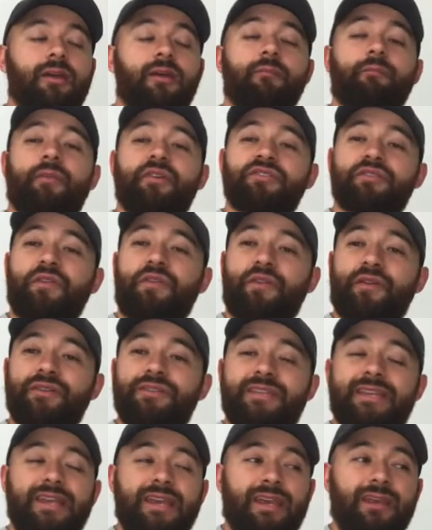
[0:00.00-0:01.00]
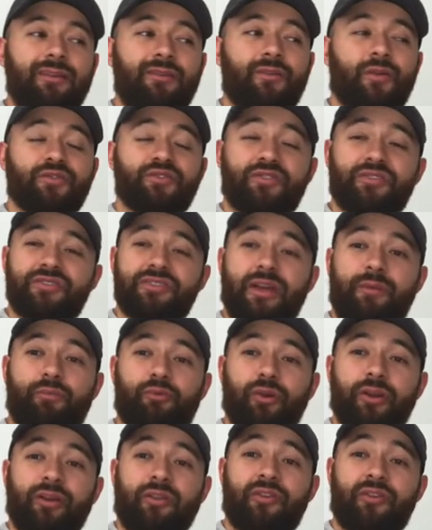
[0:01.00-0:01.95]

Measure 13, those are separated.